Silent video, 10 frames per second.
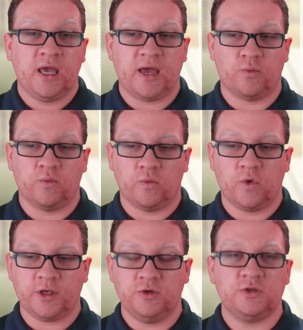And
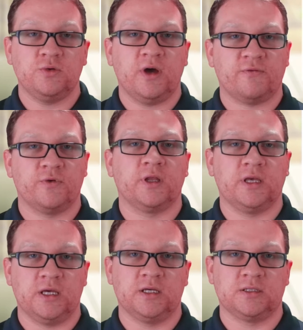what U2F
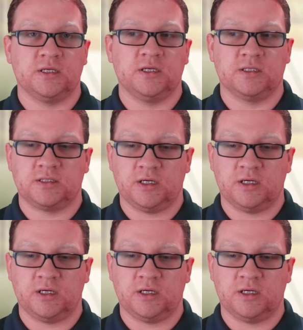really is is